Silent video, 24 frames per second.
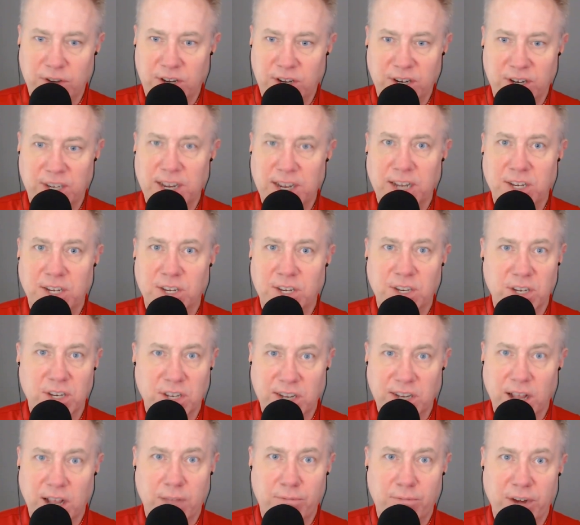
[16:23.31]
successes and
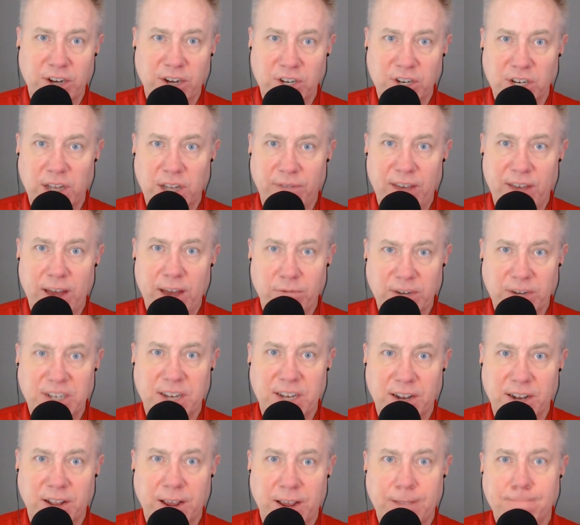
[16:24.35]
celebrations they've had
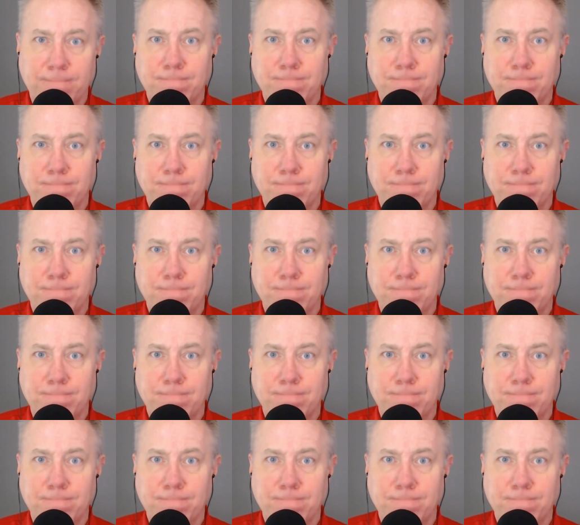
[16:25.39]
recently.